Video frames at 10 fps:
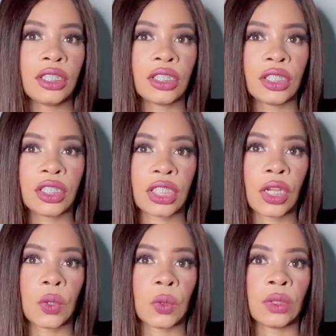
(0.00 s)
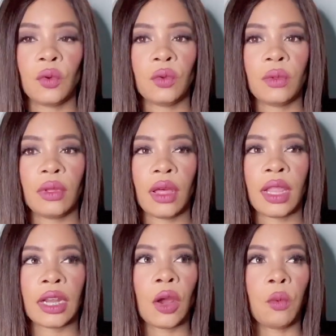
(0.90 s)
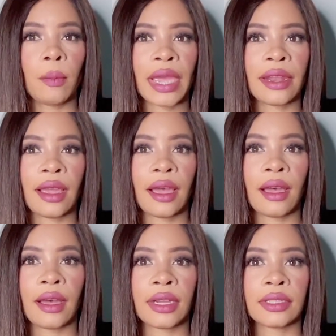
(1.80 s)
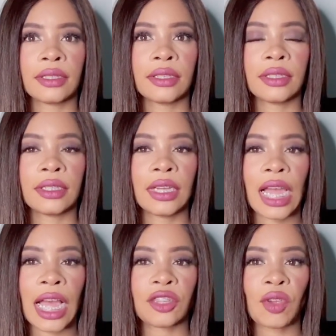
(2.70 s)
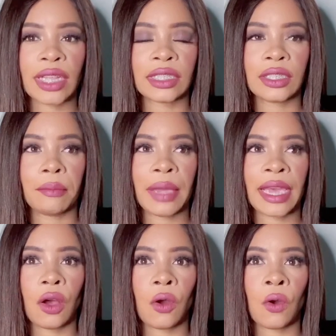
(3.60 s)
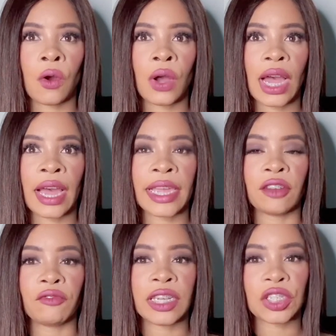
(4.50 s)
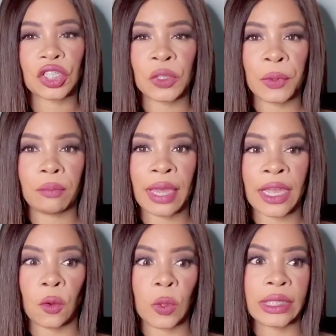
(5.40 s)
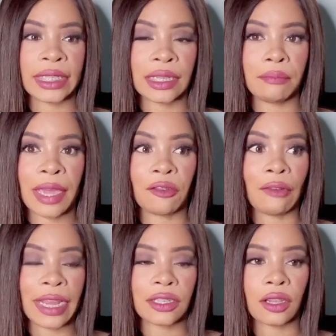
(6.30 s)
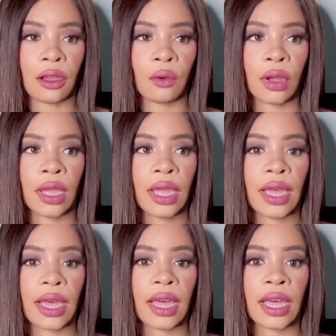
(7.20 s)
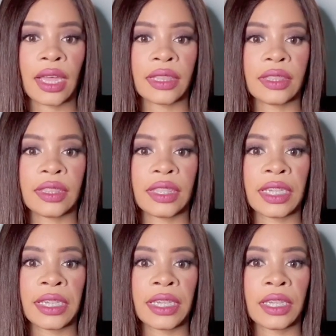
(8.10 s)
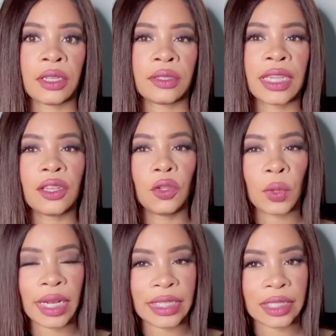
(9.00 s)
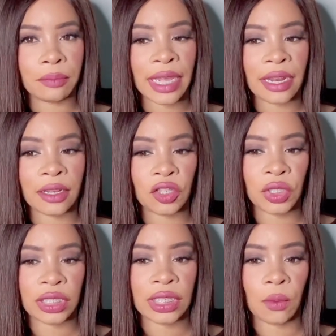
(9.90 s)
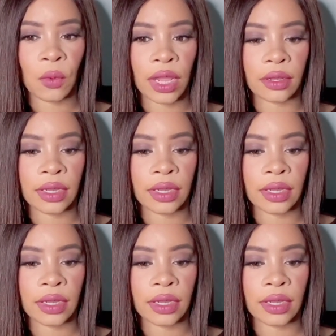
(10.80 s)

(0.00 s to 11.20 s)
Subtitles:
So a lot of women are attracted to men or are in relationship with men or dating men right now, and they know that these men are not treating them well.